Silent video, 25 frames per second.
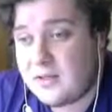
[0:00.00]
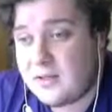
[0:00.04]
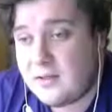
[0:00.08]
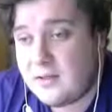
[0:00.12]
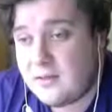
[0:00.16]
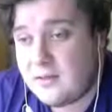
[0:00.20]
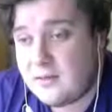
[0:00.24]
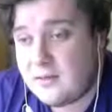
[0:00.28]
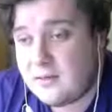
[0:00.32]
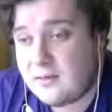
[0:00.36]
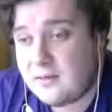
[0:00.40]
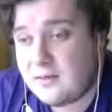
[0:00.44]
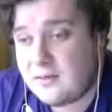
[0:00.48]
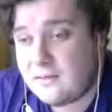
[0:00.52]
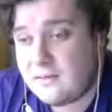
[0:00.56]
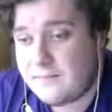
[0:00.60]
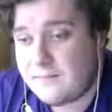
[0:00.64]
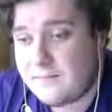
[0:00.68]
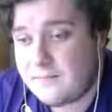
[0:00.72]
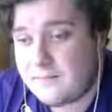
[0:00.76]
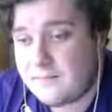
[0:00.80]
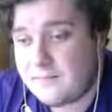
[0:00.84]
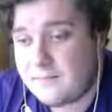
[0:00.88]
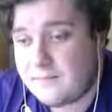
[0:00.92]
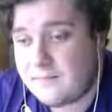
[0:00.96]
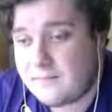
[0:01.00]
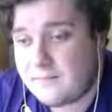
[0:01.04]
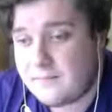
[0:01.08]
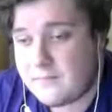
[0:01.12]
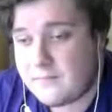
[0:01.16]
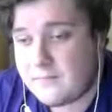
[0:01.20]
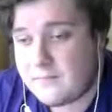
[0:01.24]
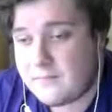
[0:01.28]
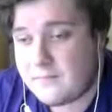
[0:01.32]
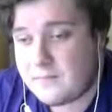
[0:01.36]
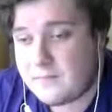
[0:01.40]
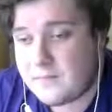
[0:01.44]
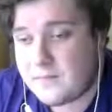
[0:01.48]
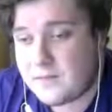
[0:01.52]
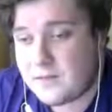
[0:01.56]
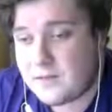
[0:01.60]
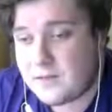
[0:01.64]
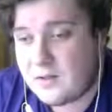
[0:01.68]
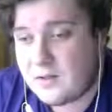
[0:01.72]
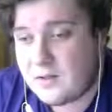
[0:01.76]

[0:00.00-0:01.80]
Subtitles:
(silence)